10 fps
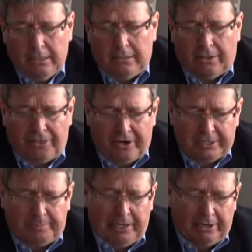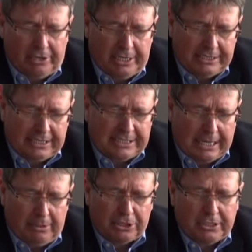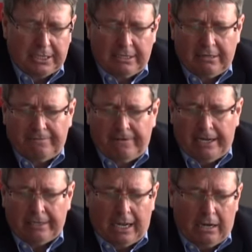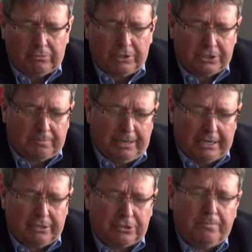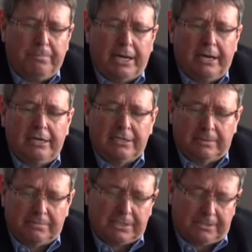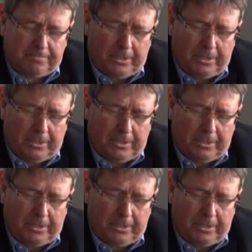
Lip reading: The third pillar is establishing and defined outreach and partnership mechanisms